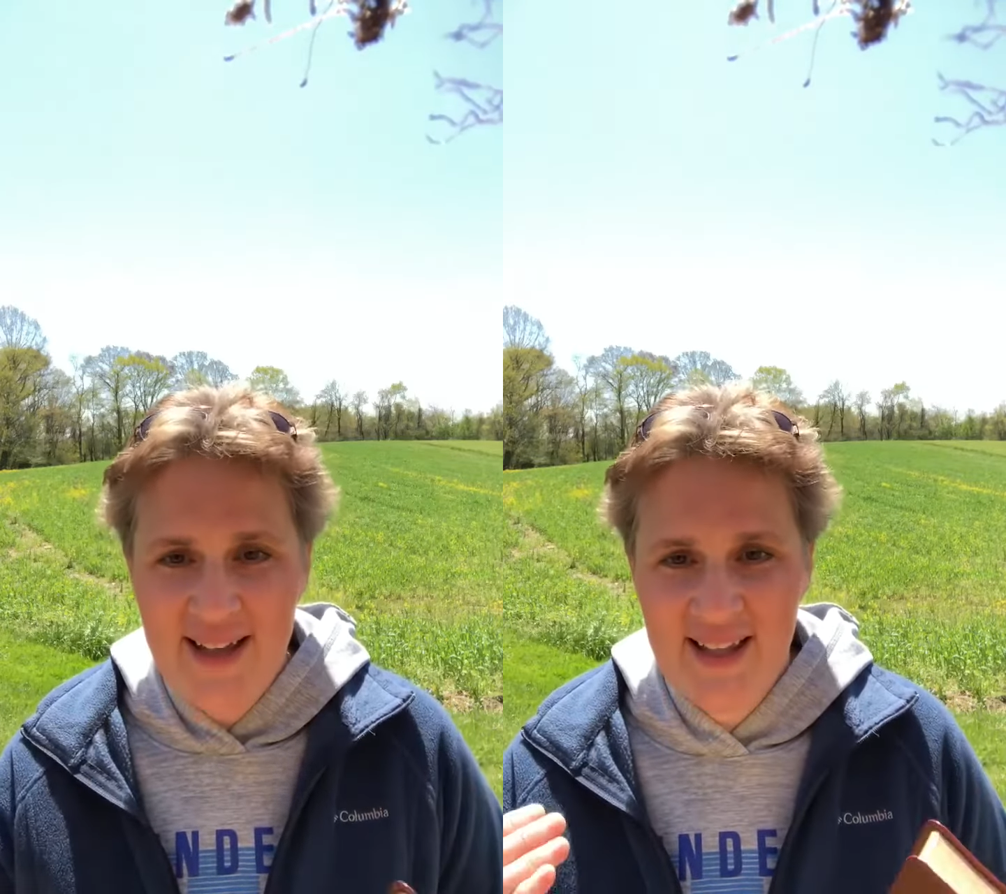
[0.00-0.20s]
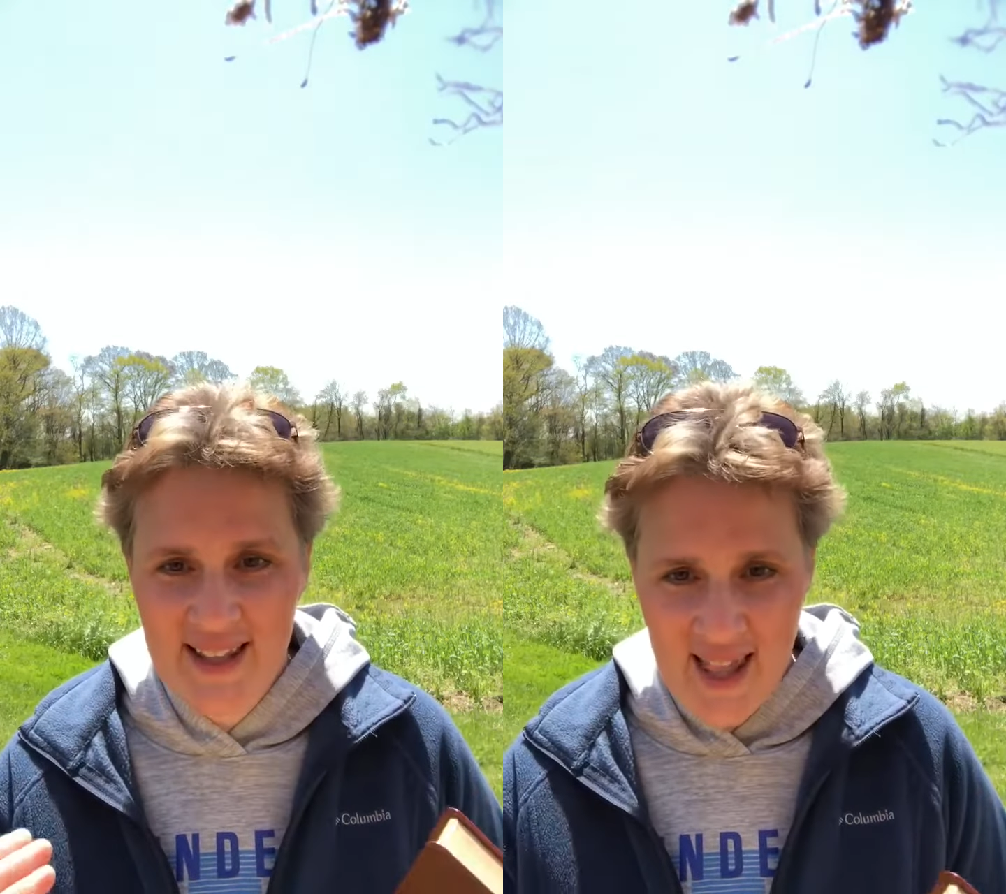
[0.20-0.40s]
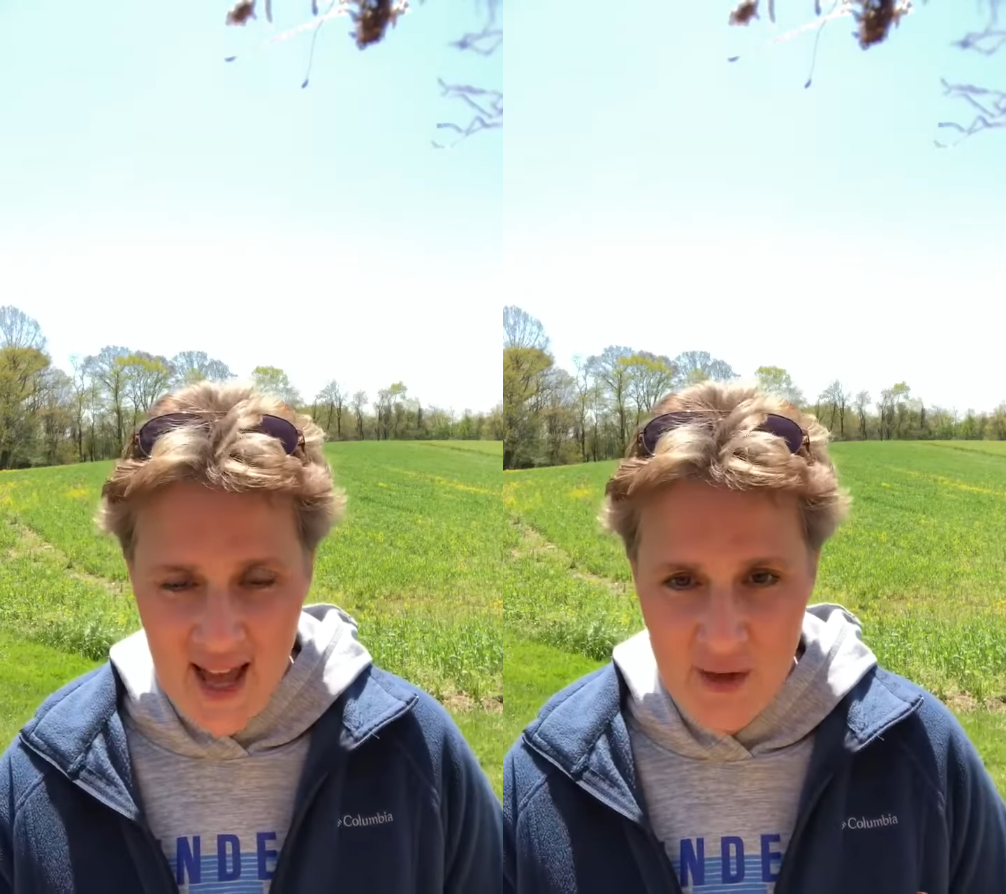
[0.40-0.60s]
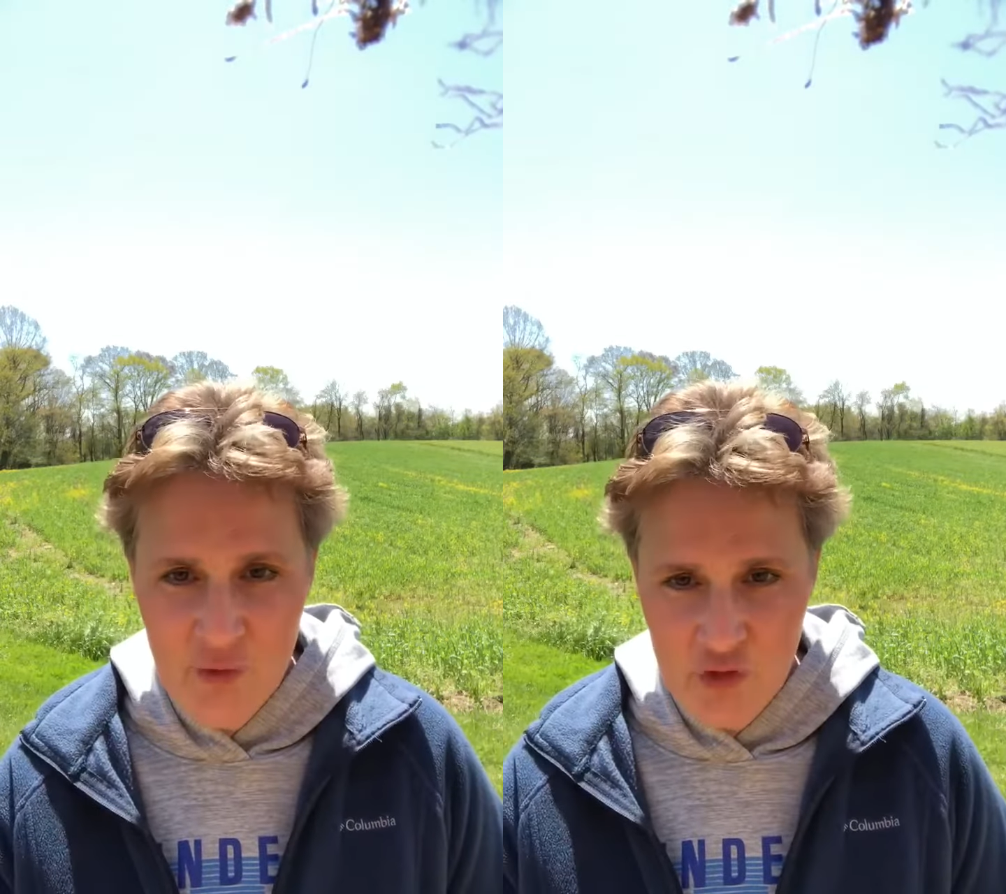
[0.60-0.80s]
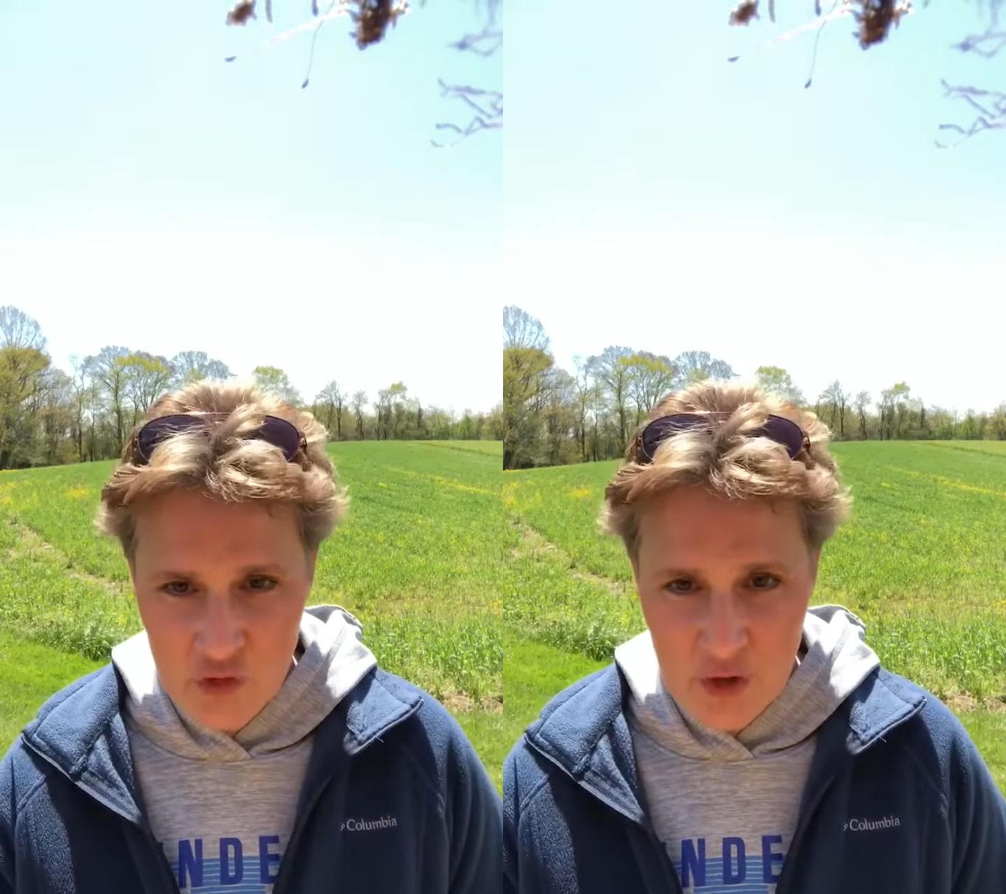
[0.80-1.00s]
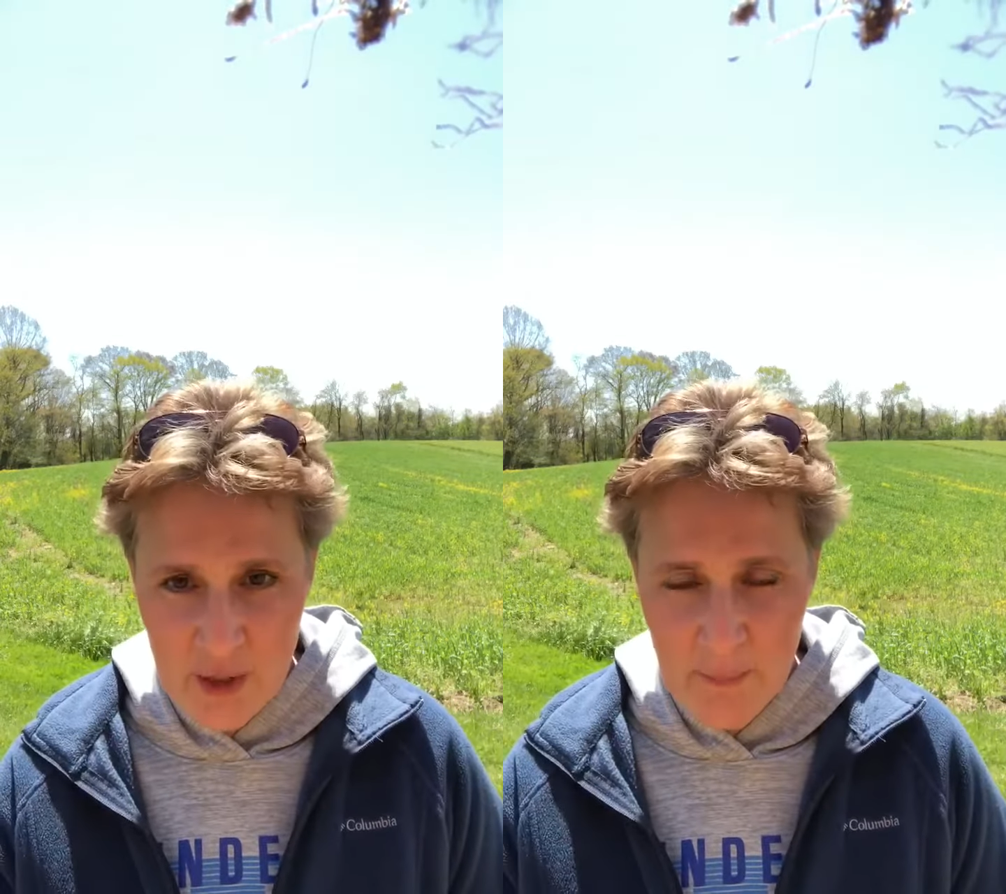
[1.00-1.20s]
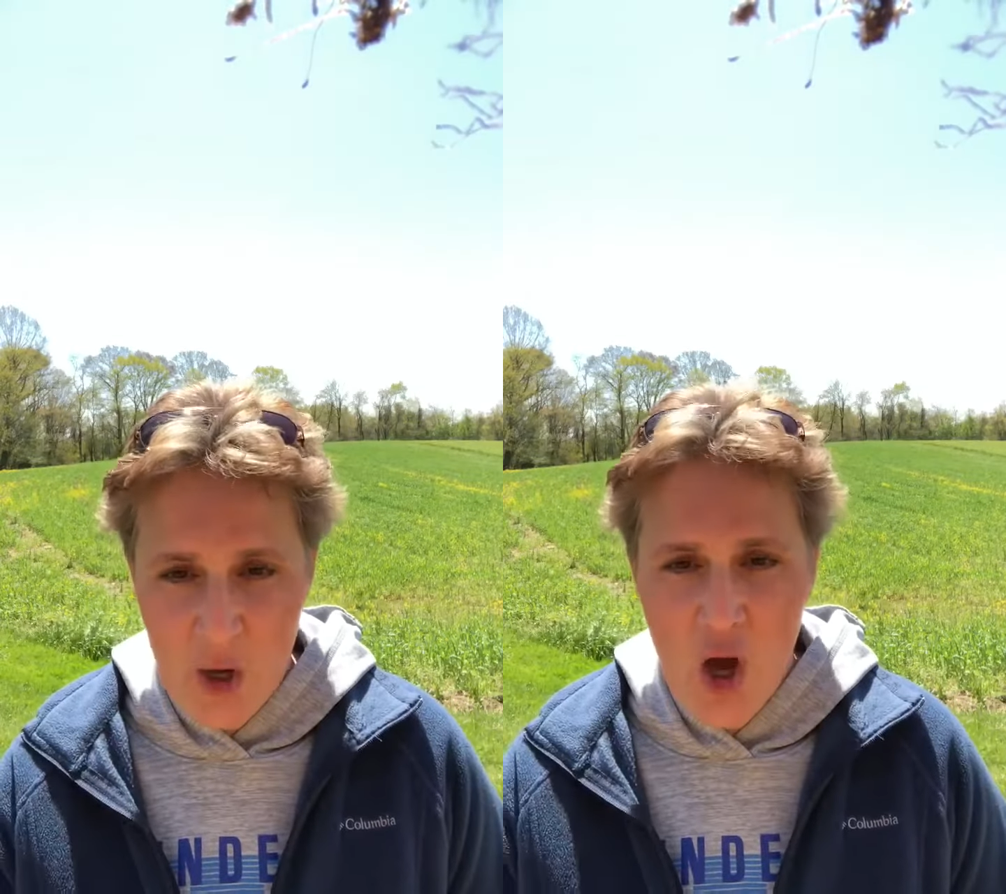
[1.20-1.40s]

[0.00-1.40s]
live stream,